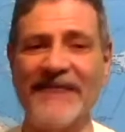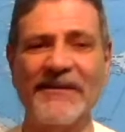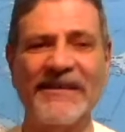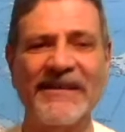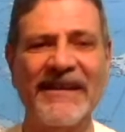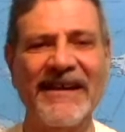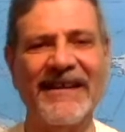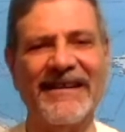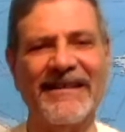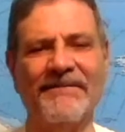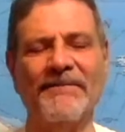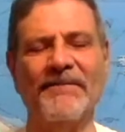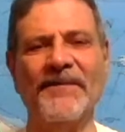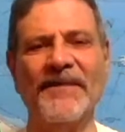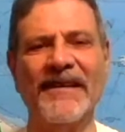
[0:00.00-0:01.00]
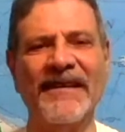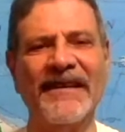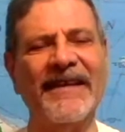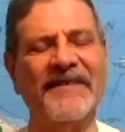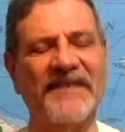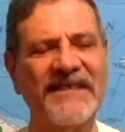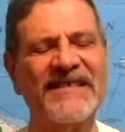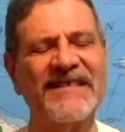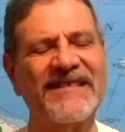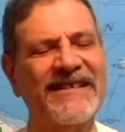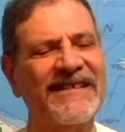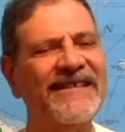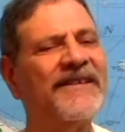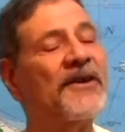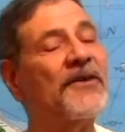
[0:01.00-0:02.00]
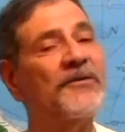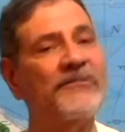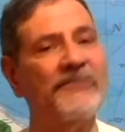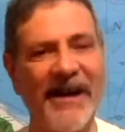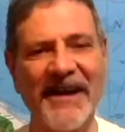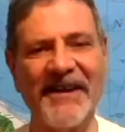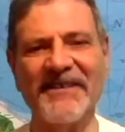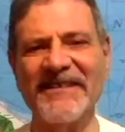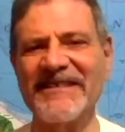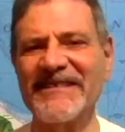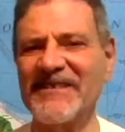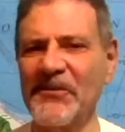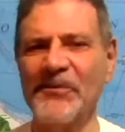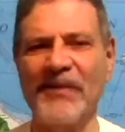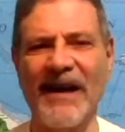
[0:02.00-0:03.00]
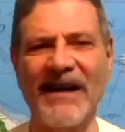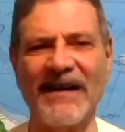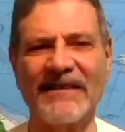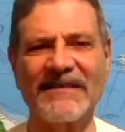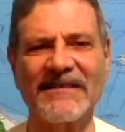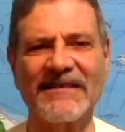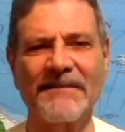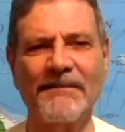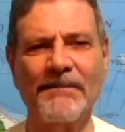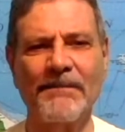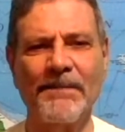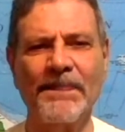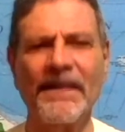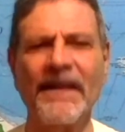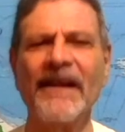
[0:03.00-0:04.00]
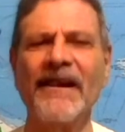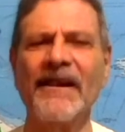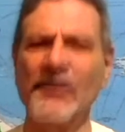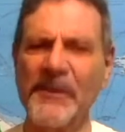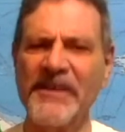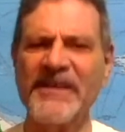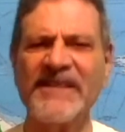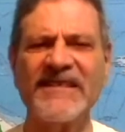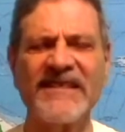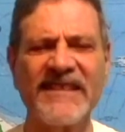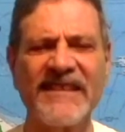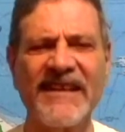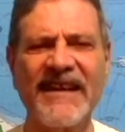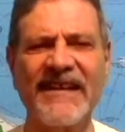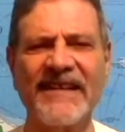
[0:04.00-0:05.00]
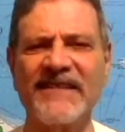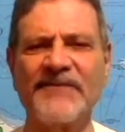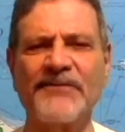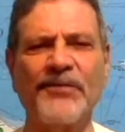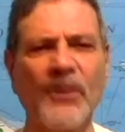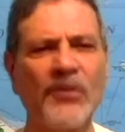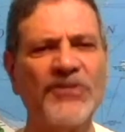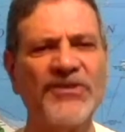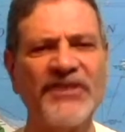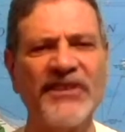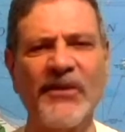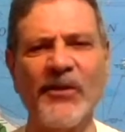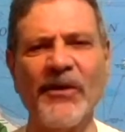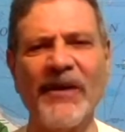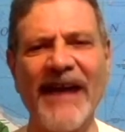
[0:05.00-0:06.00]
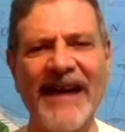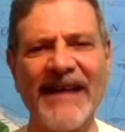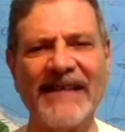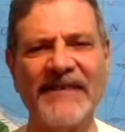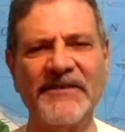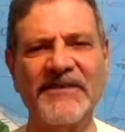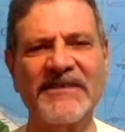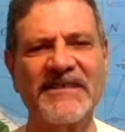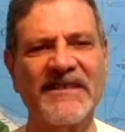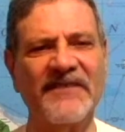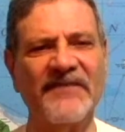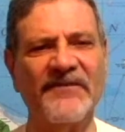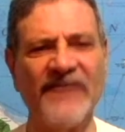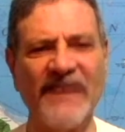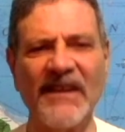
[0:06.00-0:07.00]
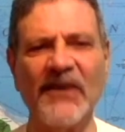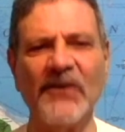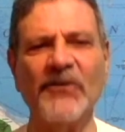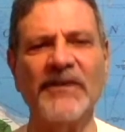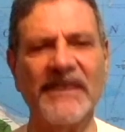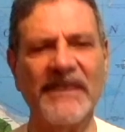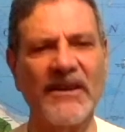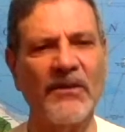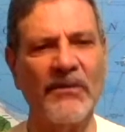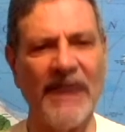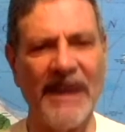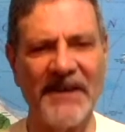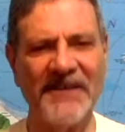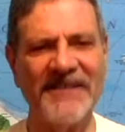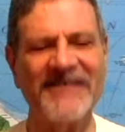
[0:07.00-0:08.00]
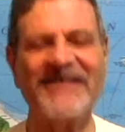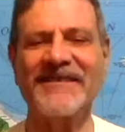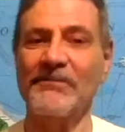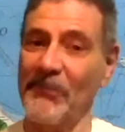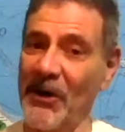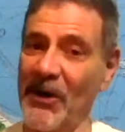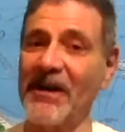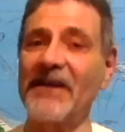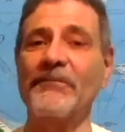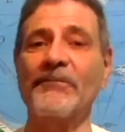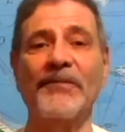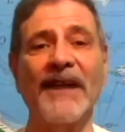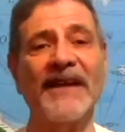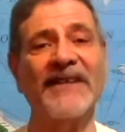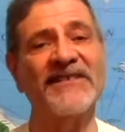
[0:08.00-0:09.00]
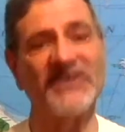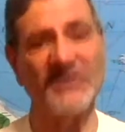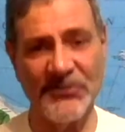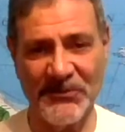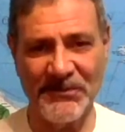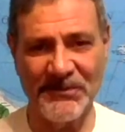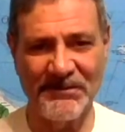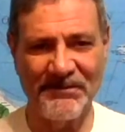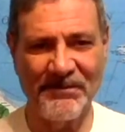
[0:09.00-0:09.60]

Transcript: Ignetti, and this is the Ecomodernist Soapbox. With us today is pro-GMO activist and fellow ecomodernist Marc Brazeau.